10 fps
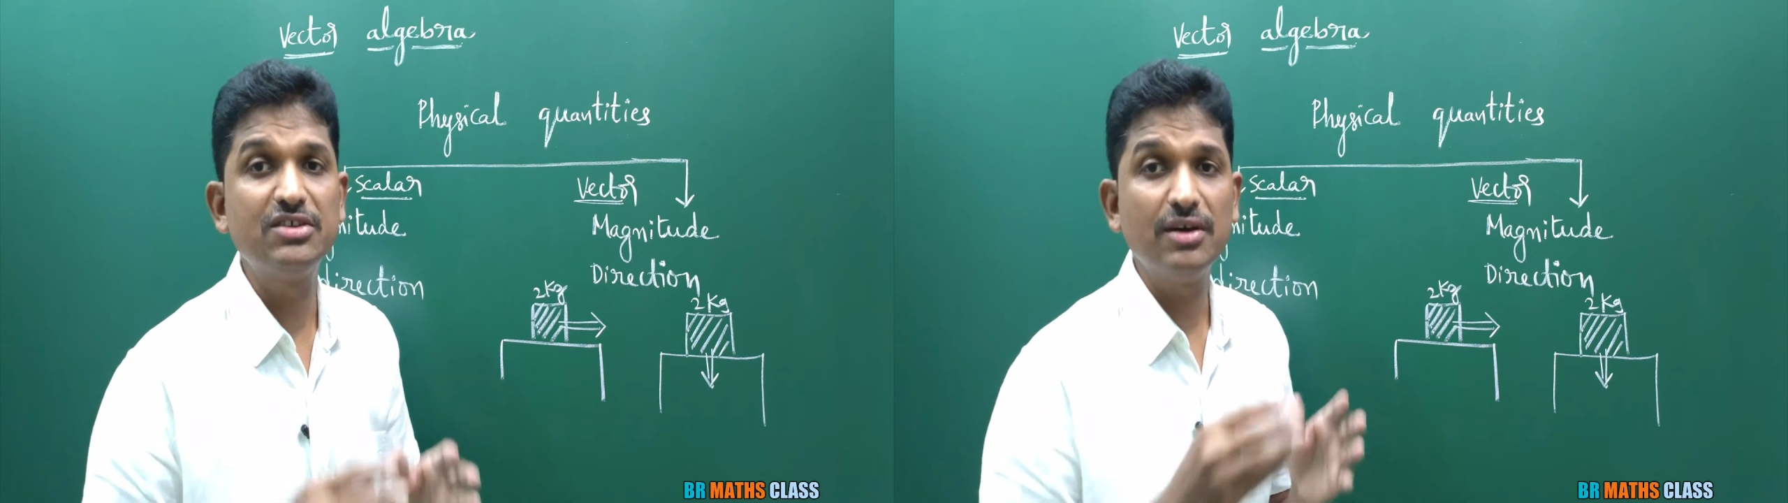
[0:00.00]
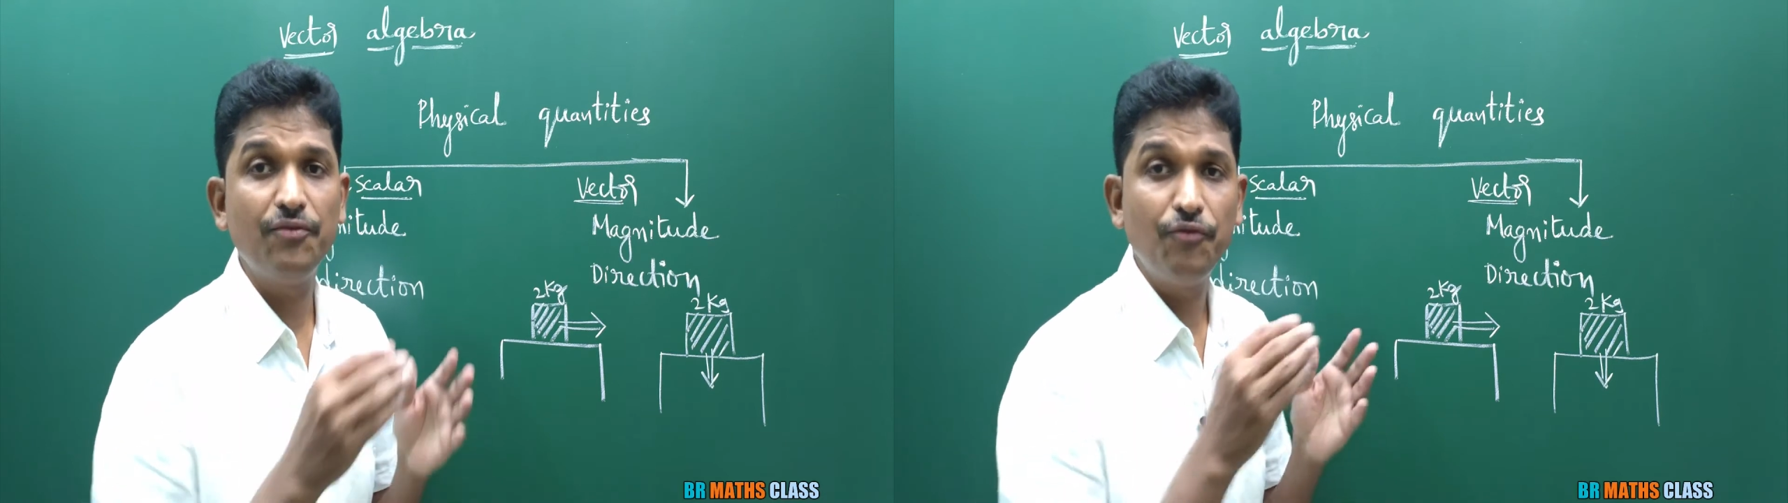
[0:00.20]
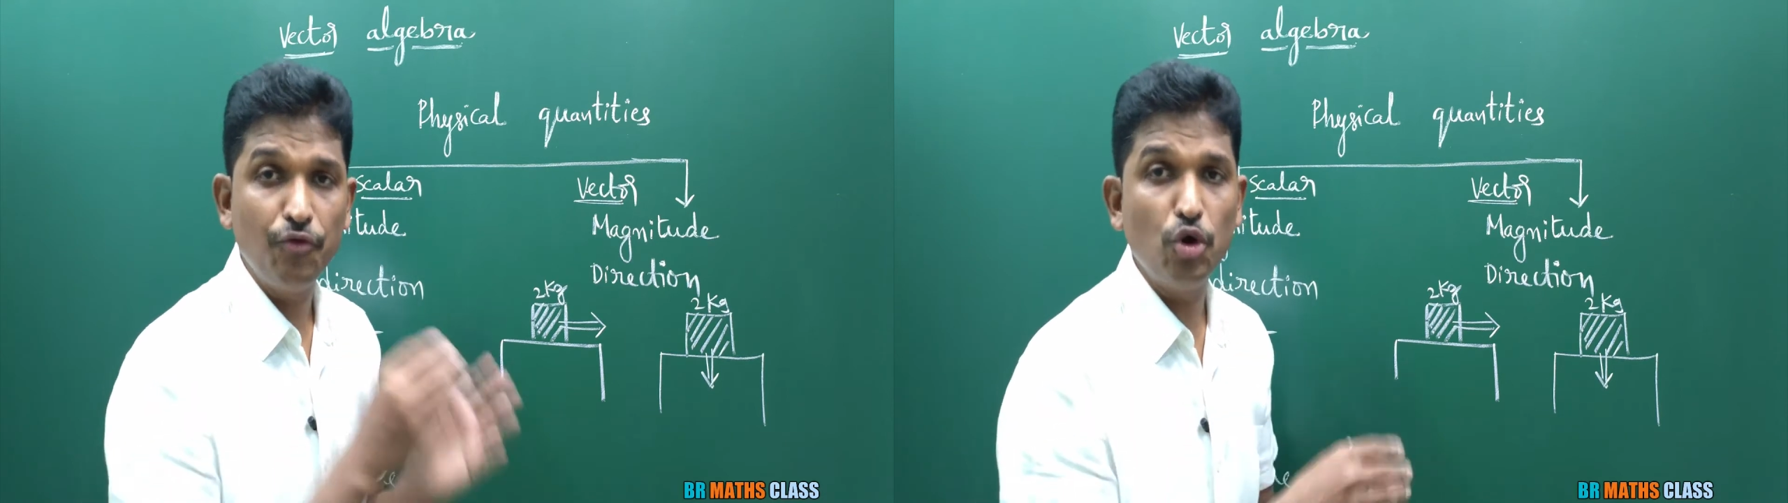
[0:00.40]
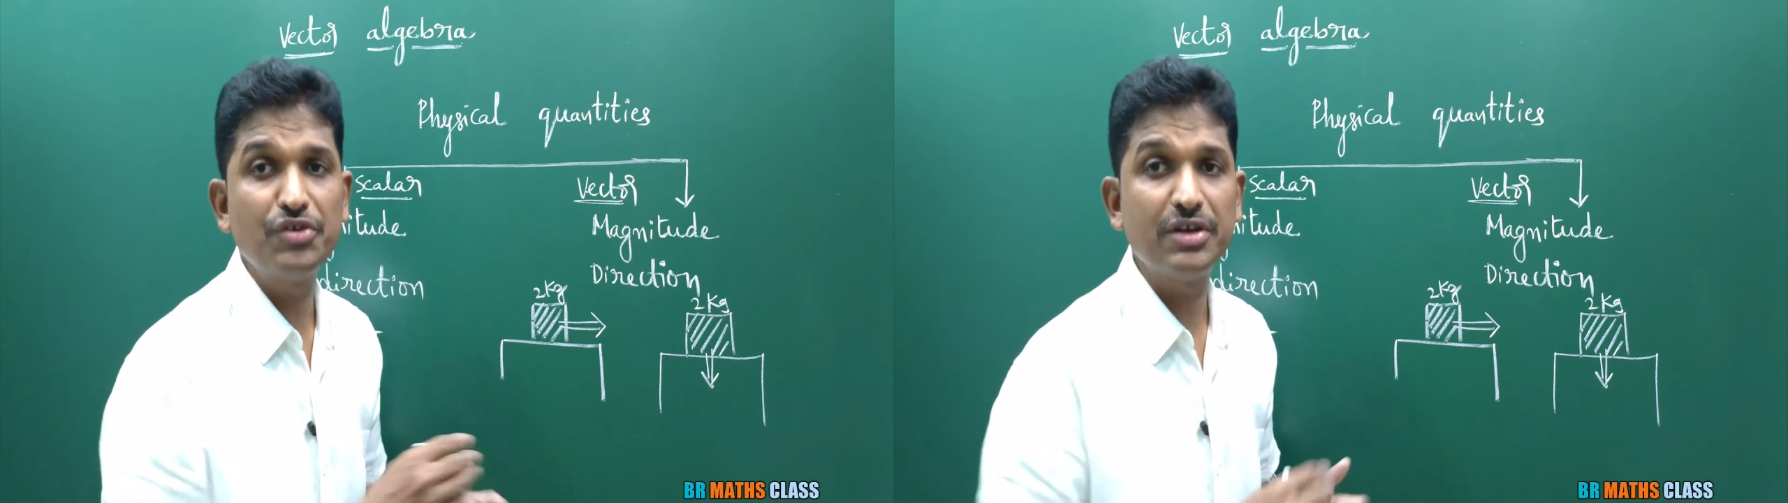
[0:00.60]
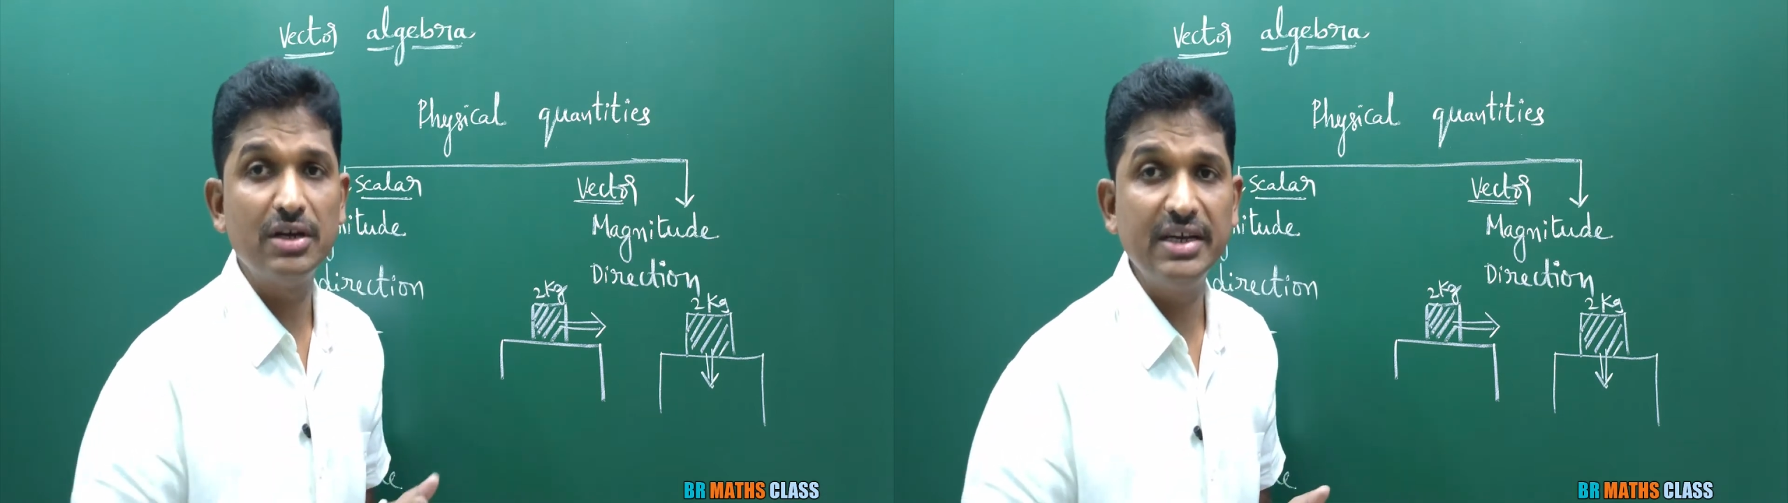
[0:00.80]
of
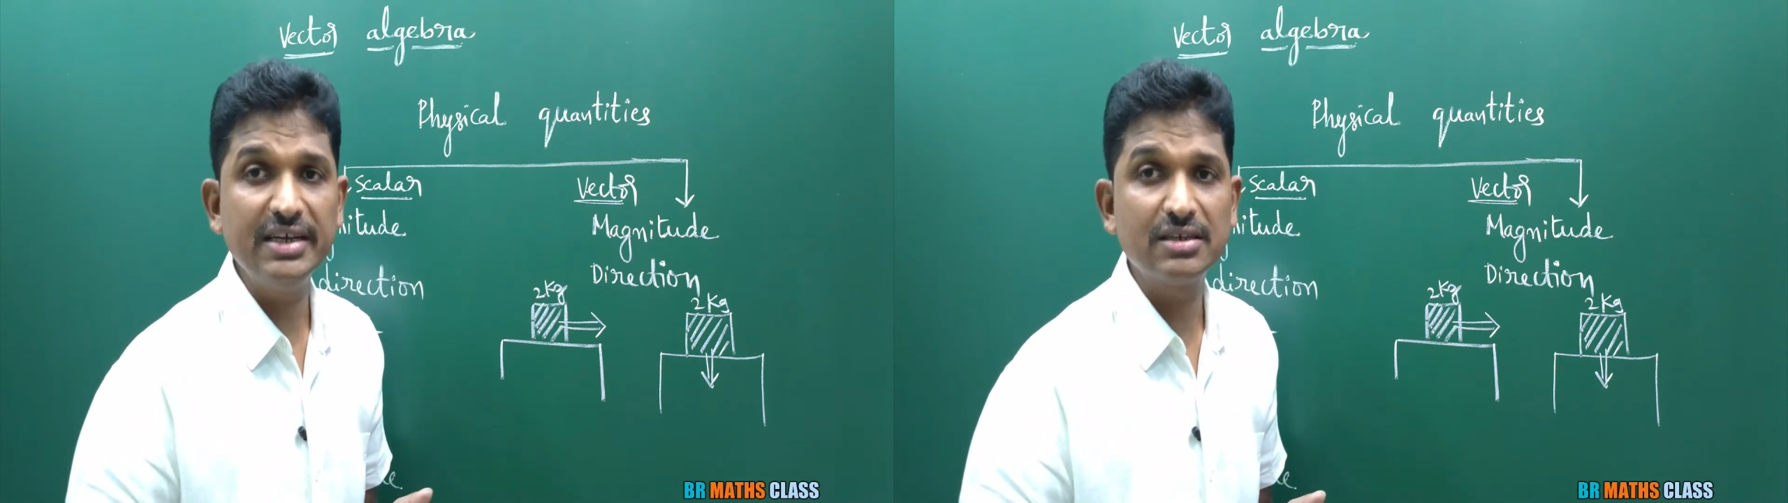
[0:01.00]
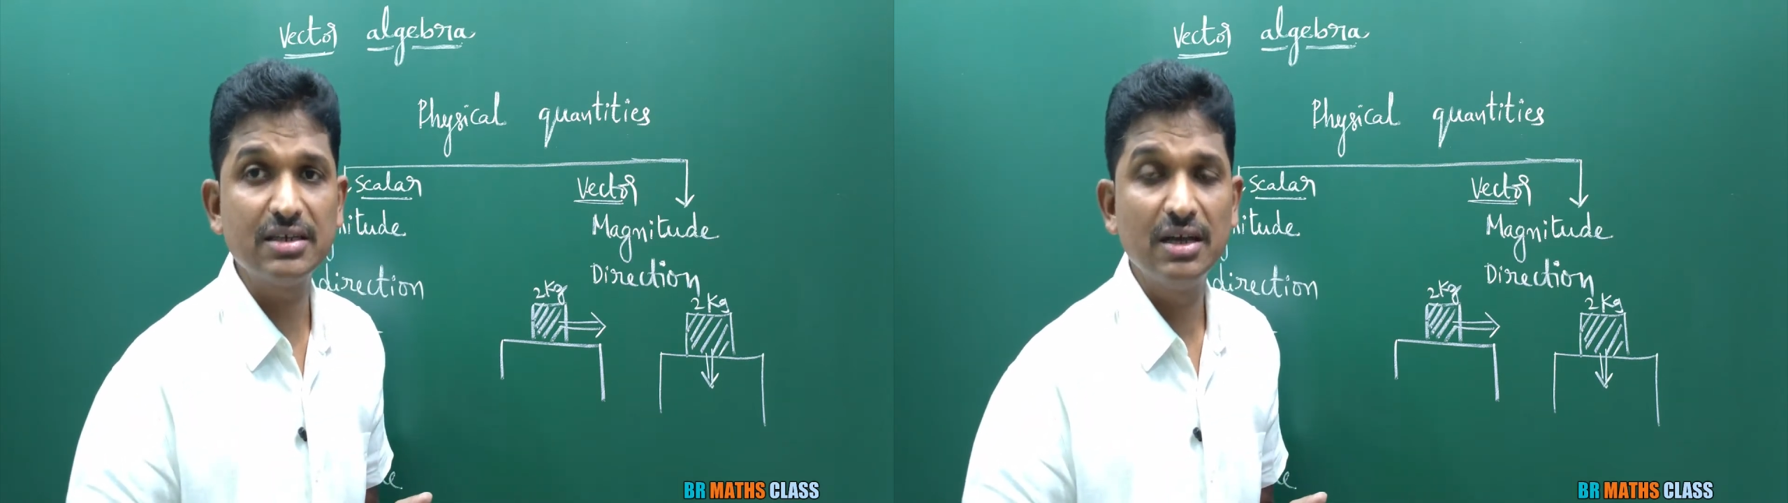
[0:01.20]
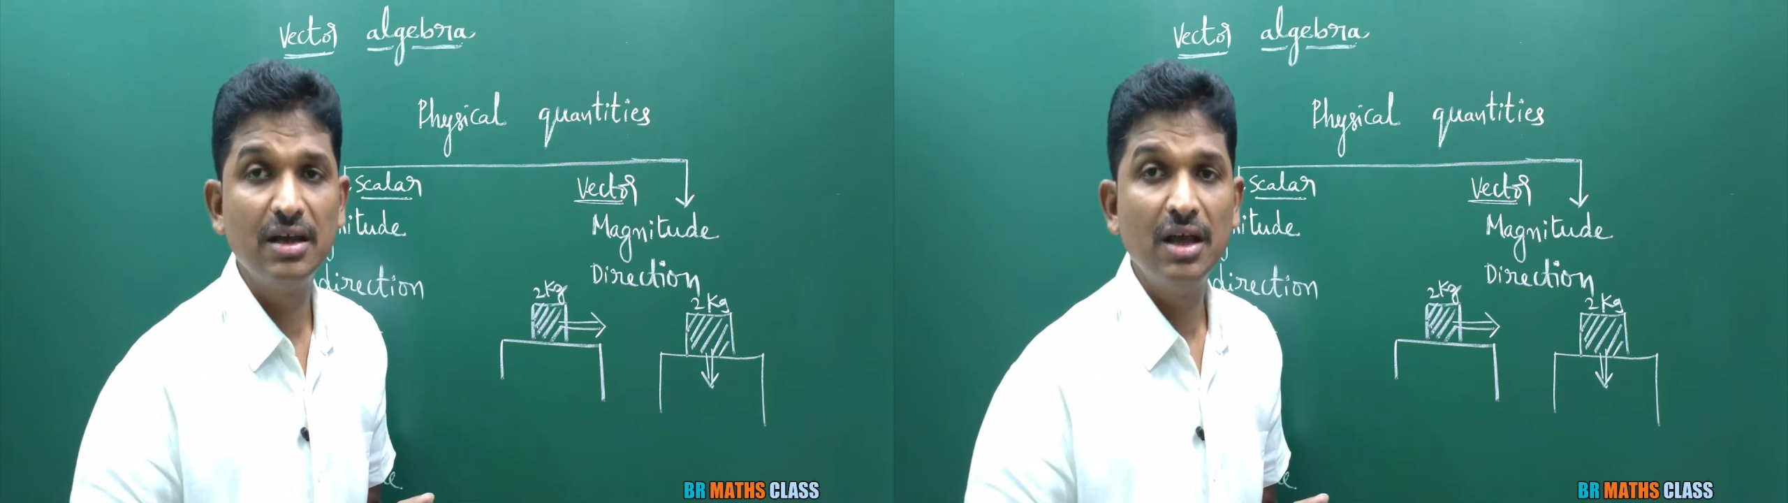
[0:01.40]
force on it,